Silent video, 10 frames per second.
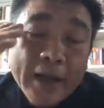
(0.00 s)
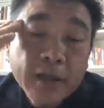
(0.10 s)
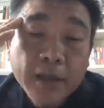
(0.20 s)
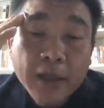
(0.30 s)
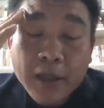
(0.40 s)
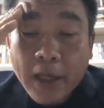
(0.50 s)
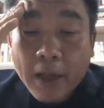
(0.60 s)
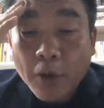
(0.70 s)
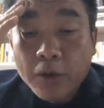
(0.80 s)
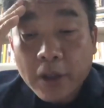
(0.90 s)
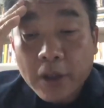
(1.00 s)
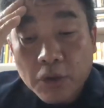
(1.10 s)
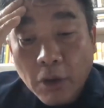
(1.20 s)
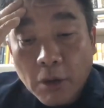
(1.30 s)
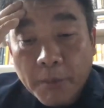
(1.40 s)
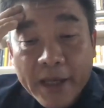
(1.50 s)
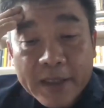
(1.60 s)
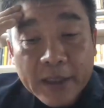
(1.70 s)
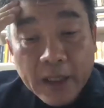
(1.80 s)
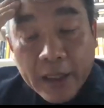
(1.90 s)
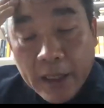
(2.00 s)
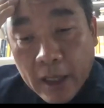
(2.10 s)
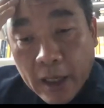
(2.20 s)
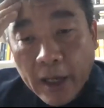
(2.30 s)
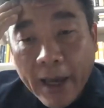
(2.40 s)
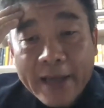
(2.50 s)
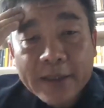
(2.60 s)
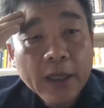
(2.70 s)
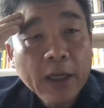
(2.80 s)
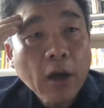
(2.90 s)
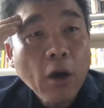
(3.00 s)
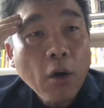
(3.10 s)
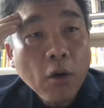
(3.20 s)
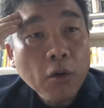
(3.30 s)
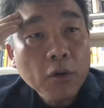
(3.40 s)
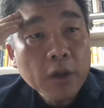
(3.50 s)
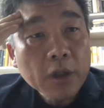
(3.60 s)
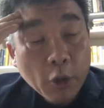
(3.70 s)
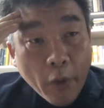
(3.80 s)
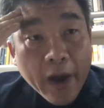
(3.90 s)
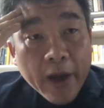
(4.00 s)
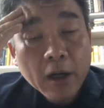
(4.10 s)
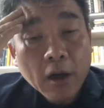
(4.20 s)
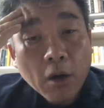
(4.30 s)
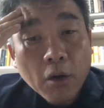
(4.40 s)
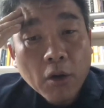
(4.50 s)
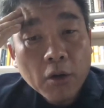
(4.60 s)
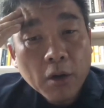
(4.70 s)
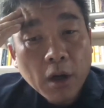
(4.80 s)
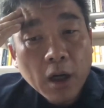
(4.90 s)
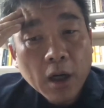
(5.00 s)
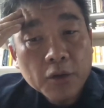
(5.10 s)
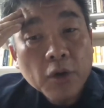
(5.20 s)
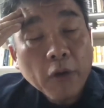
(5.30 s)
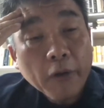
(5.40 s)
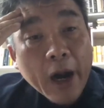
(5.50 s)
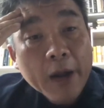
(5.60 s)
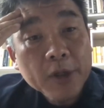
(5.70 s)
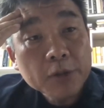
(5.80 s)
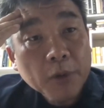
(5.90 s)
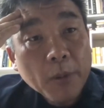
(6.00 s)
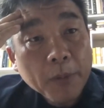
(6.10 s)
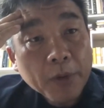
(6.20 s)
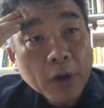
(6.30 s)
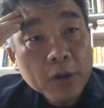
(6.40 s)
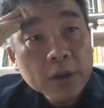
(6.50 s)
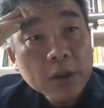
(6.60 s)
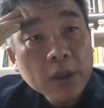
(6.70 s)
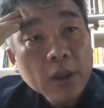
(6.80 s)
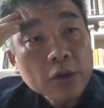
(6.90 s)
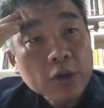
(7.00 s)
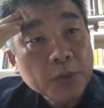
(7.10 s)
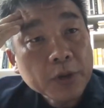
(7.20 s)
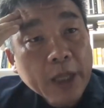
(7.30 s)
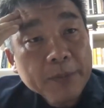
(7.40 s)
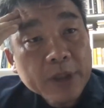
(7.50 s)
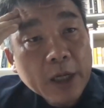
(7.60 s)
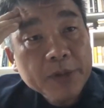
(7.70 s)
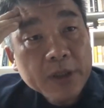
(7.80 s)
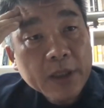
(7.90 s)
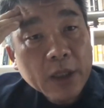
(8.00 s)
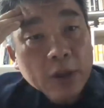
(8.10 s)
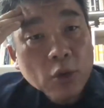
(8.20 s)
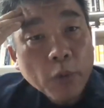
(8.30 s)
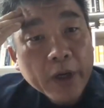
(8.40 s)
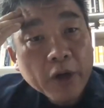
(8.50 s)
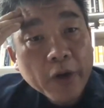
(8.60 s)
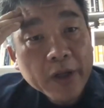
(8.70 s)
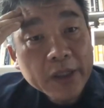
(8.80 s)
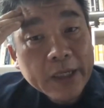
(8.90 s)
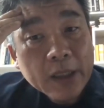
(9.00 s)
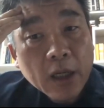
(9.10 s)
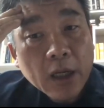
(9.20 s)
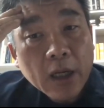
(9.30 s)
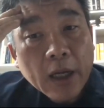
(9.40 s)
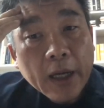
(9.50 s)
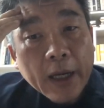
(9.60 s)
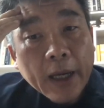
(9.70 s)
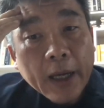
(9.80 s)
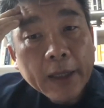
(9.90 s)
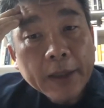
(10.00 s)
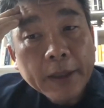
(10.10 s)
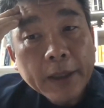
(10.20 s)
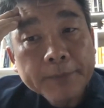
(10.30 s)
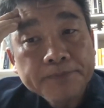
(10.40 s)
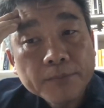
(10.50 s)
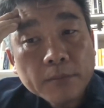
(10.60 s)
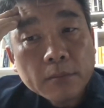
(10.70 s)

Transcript: tightening the border control, basically requiring all new arrivals from abroad to put themselves in a 2-week quarantine. And